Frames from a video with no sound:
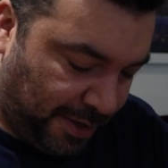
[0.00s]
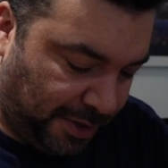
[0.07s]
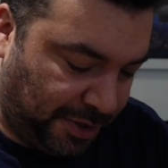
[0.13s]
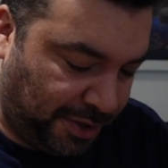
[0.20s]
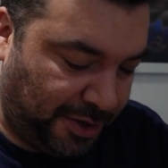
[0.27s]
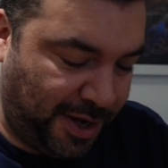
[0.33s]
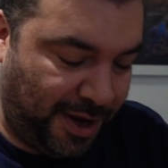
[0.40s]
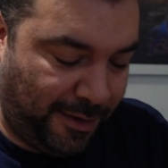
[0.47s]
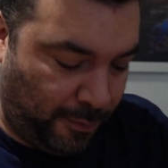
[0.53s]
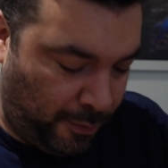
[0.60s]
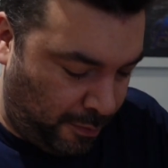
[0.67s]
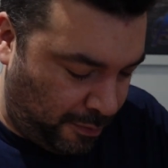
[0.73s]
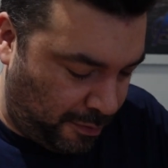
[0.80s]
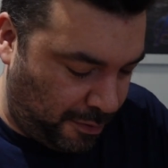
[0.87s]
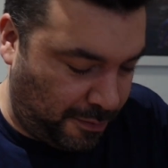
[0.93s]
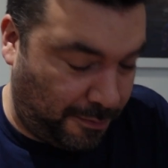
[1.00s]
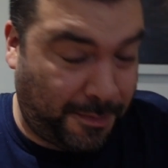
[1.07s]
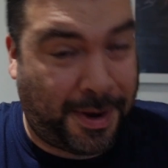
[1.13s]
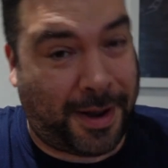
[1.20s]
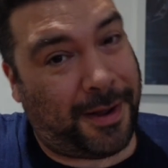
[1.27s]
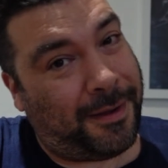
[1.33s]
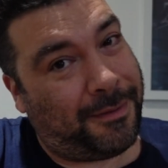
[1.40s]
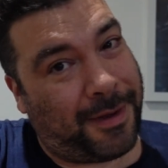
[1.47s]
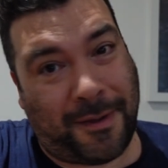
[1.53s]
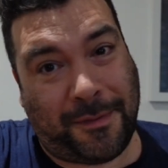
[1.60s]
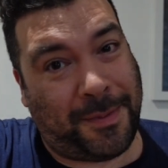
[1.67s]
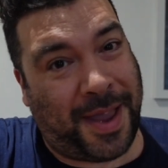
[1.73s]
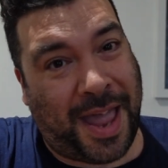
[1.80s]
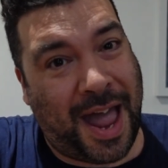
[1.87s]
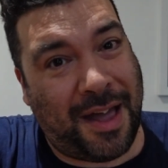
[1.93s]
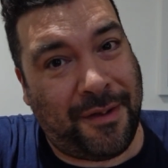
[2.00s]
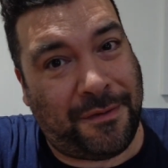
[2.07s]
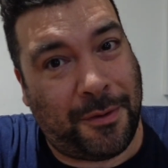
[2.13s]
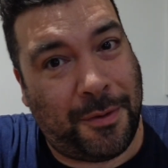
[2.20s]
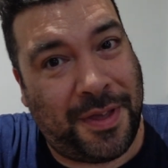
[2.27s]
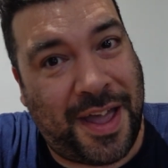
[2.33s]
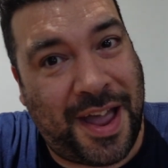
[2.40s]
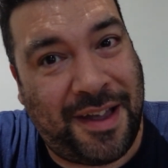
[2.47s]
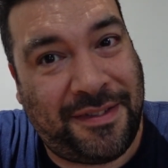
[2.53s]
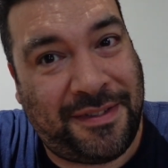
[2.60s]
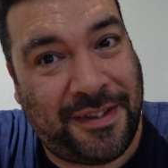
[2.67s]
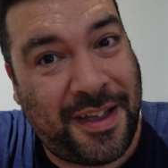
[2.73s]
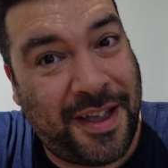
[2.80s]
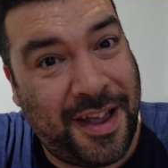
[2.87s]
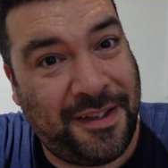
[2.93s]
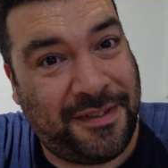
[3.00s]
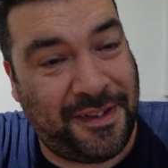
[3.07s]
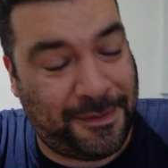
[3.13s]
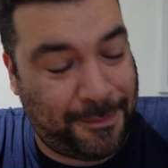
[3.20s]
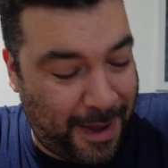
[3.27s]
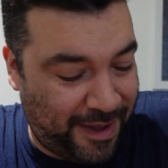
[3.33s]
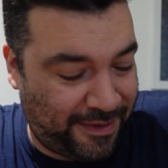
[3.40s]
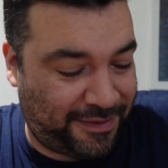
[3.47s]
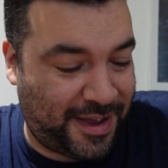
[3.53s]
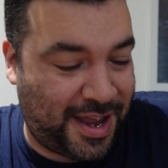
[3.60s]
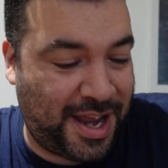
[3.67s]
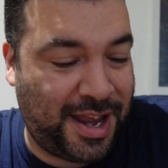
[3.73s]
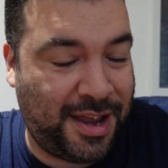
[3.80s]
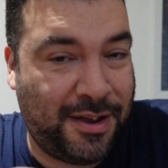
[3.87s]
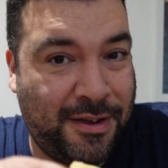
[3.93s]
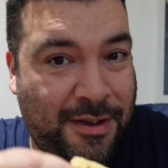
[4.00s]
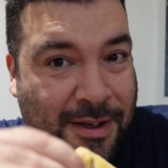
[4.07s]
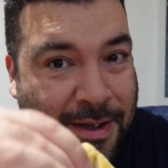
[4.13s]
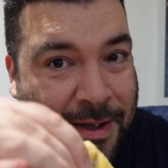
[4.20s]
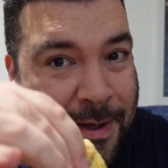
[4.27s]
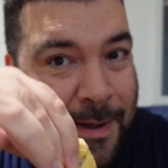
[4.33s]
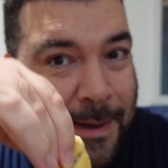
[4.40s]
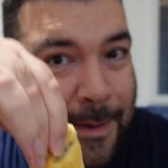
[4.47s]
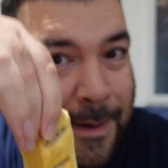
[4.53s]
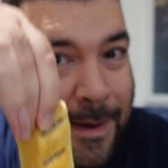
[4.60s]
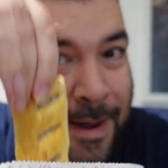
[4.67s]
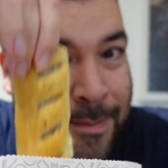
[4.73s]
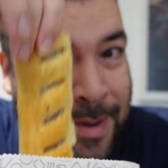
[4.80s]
Show you, oh, you have to be careful with this, this is messy. I